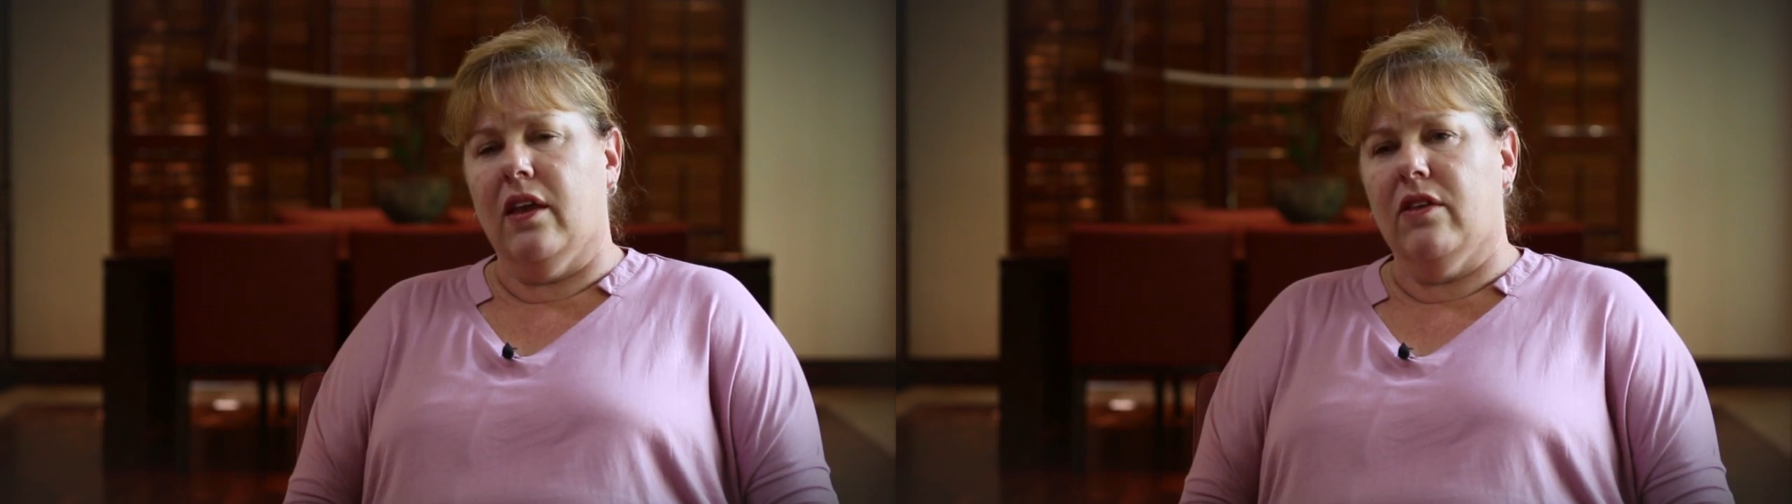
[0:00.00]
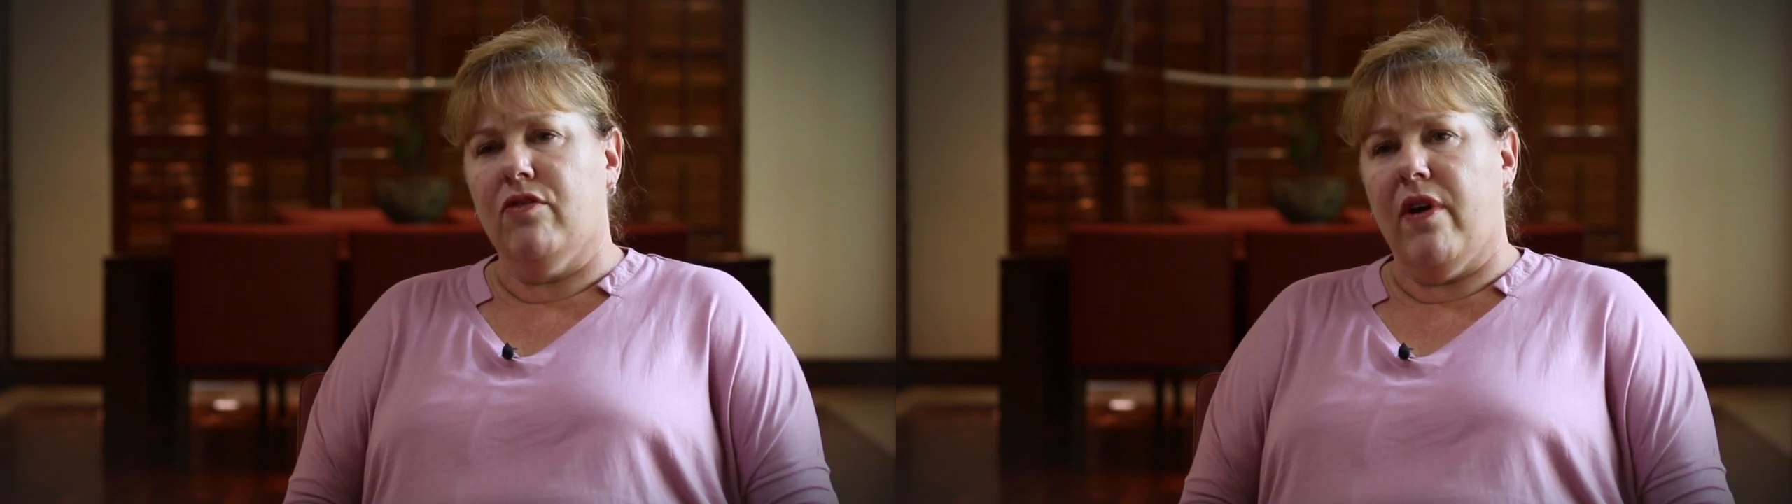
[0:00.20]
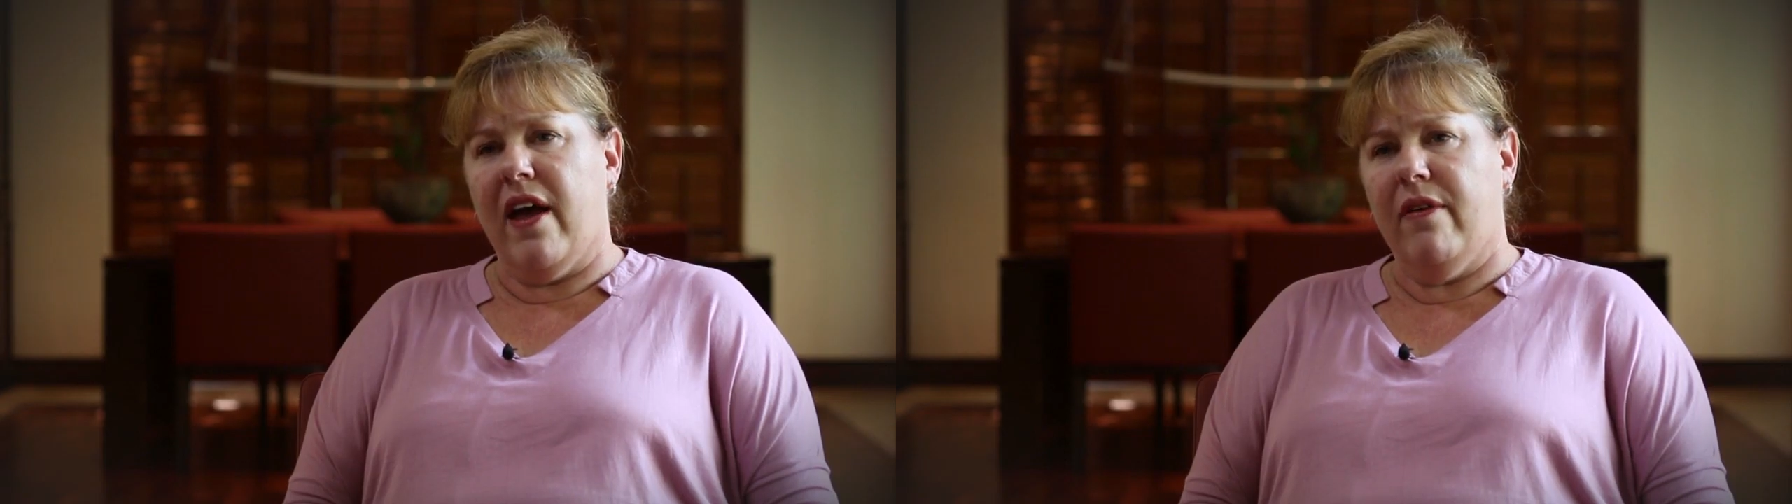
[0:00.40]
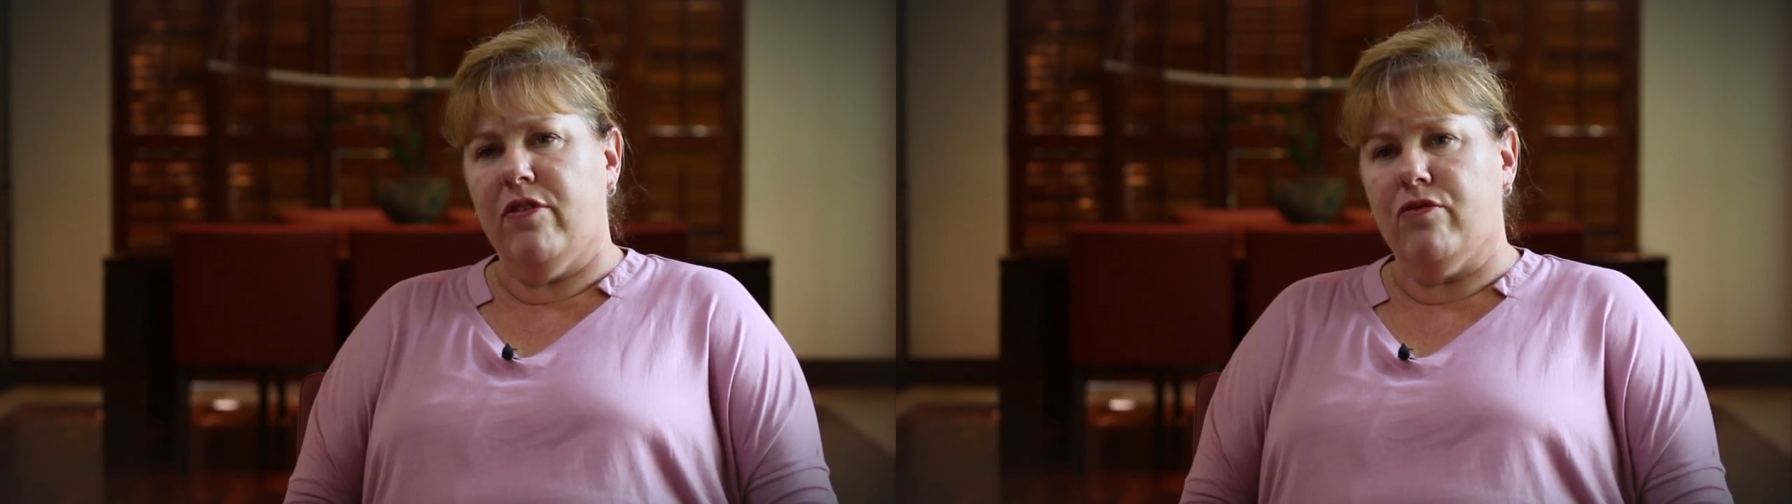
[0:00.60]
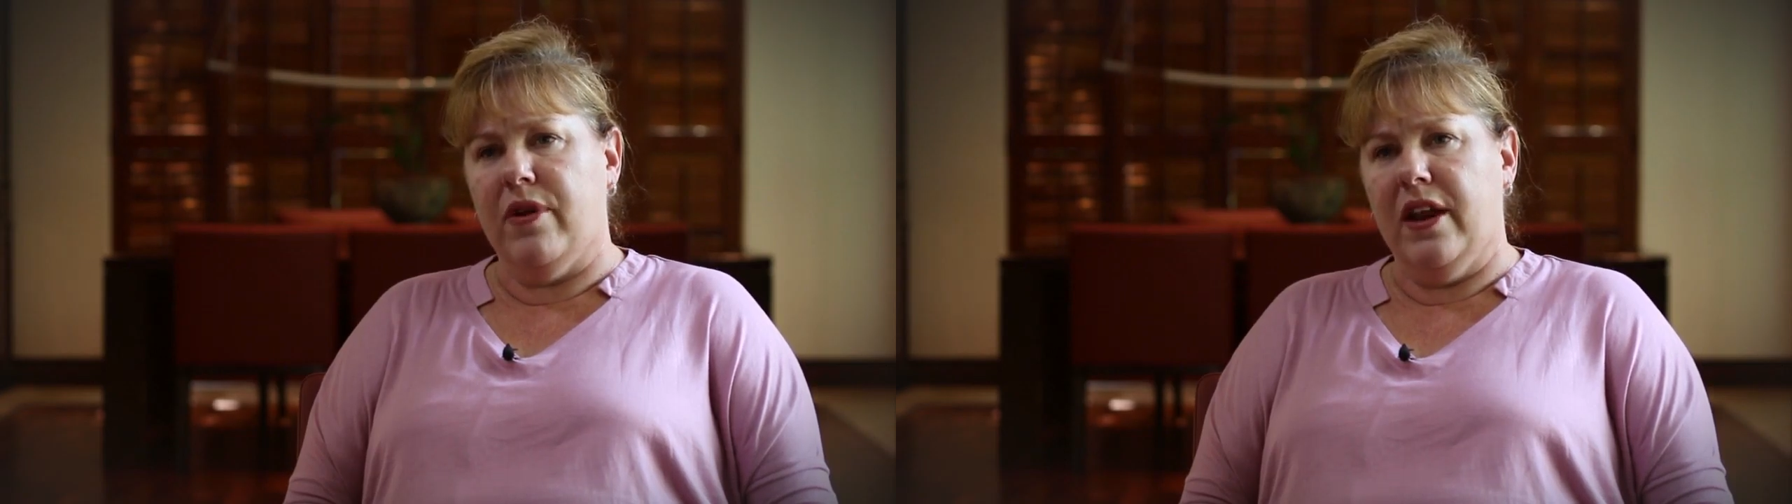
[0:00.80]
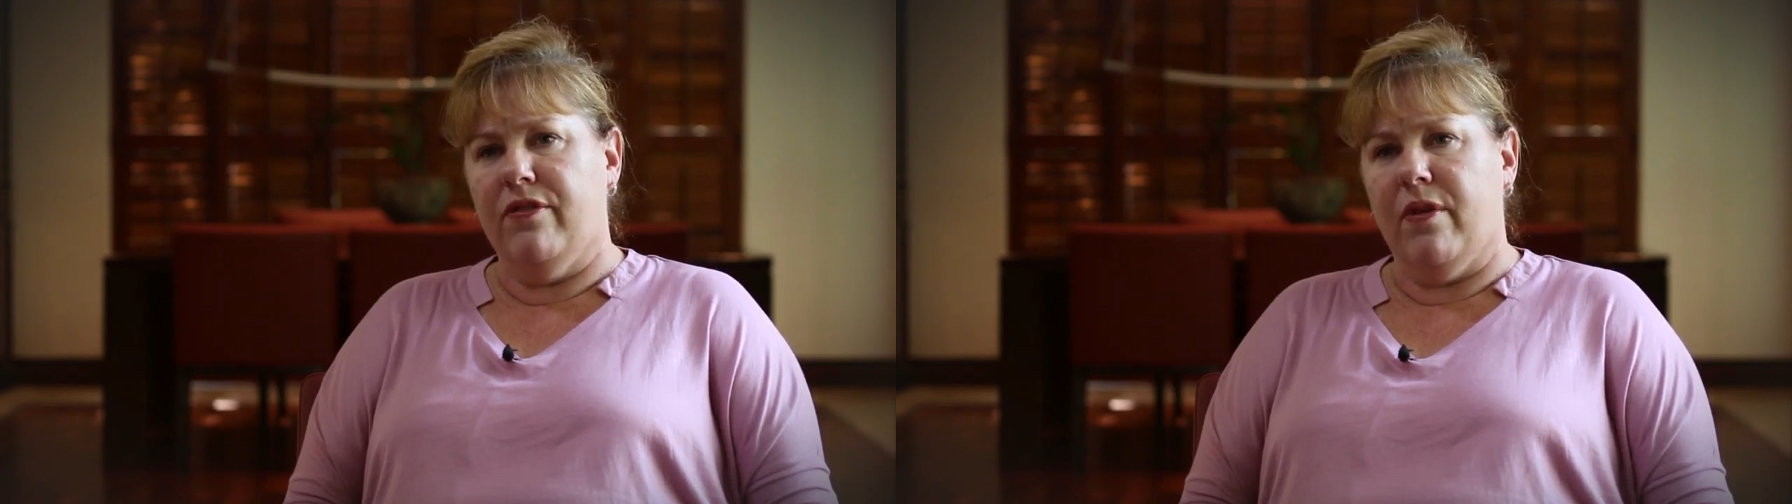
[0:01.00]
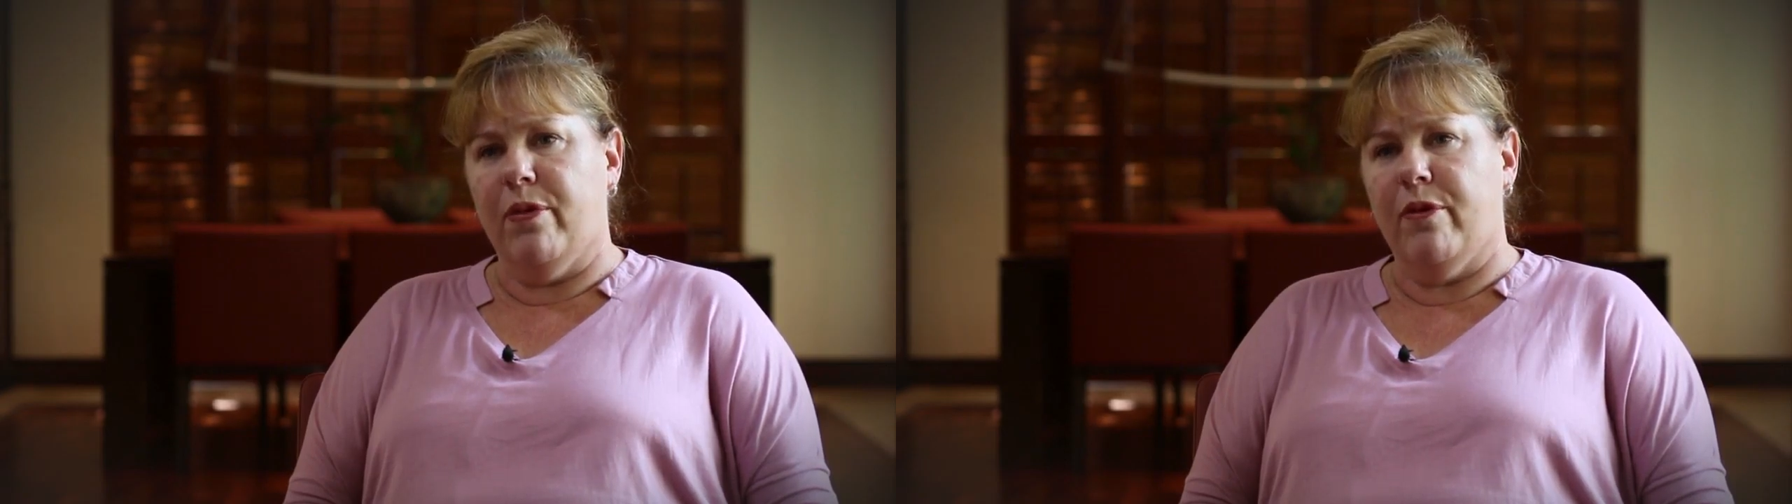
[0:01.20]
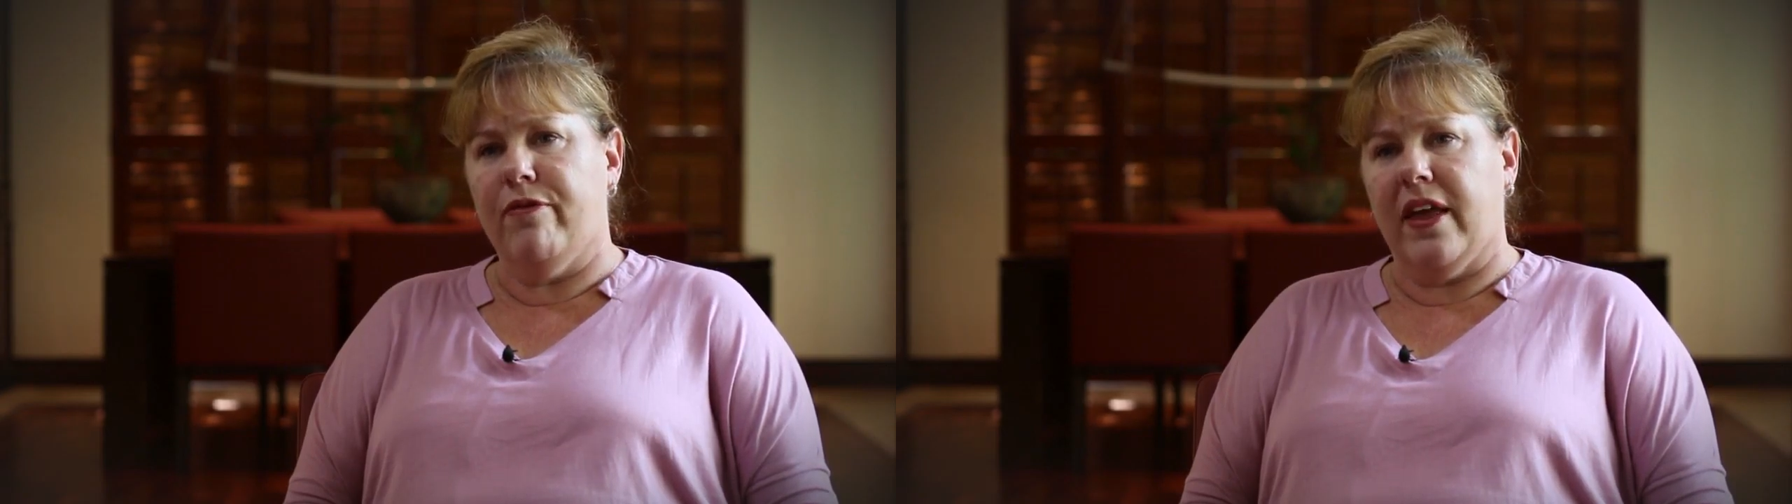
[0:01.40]
derives really from
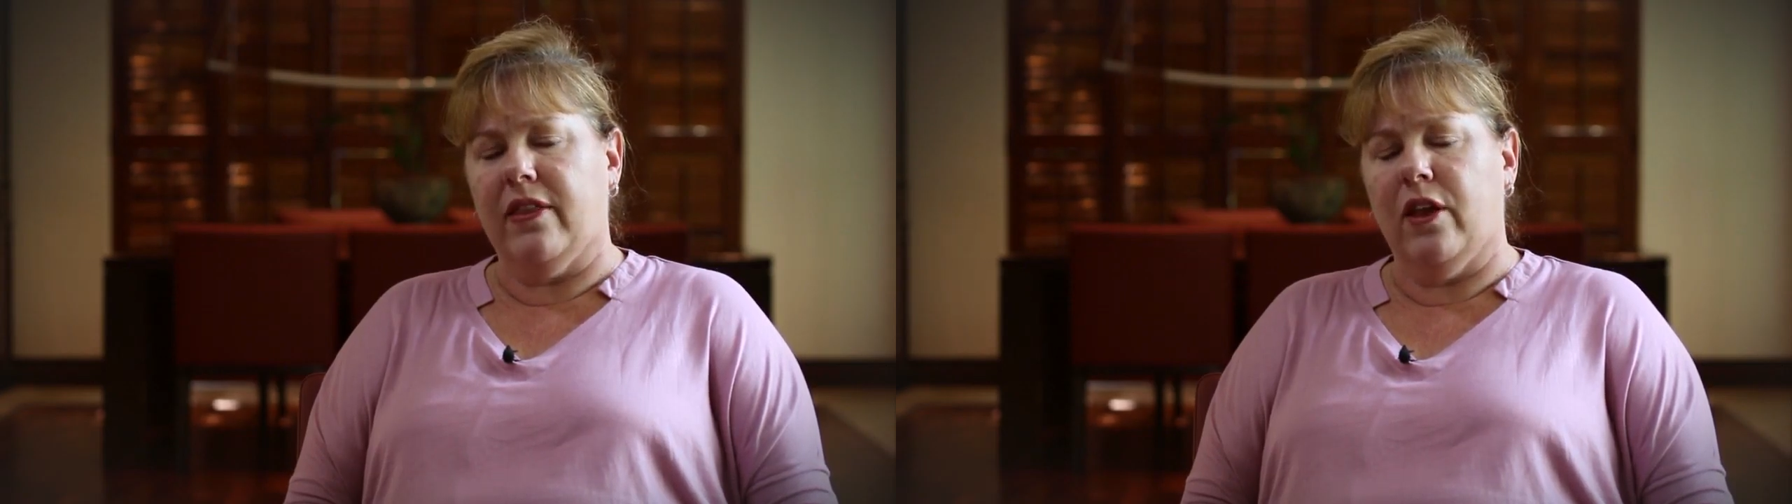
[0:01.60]
the fact